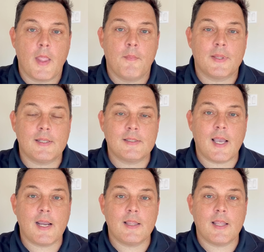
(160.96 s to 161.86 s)
But the
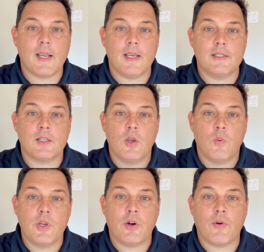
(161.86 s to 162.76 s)
second thing is,
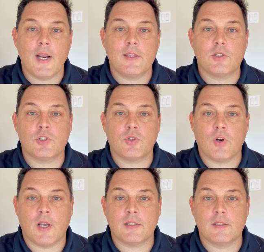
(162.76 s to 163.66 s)
when you create this
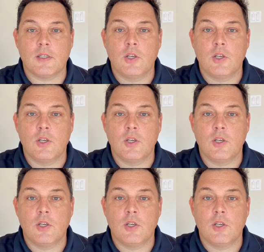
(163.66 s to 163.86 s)
trust,